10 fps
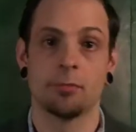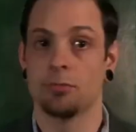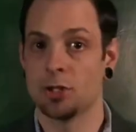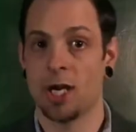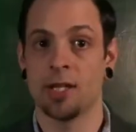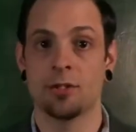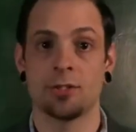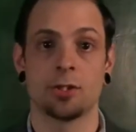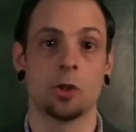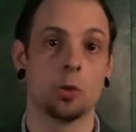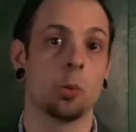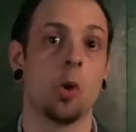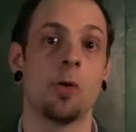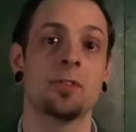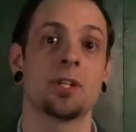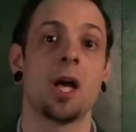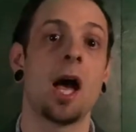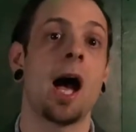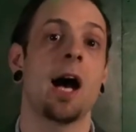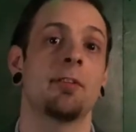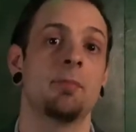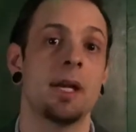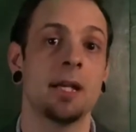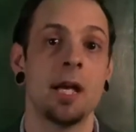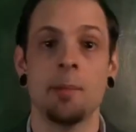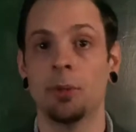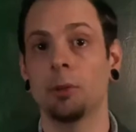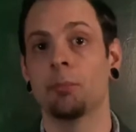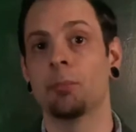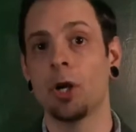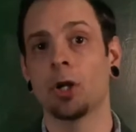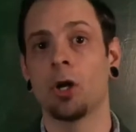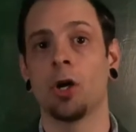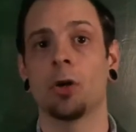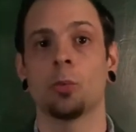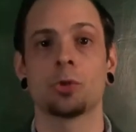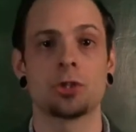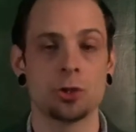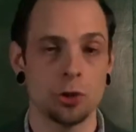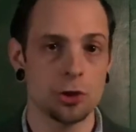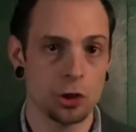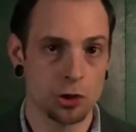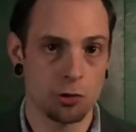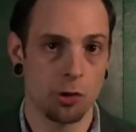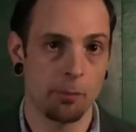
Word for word: Giants, dwarves, half men, but Burkhart was such a strong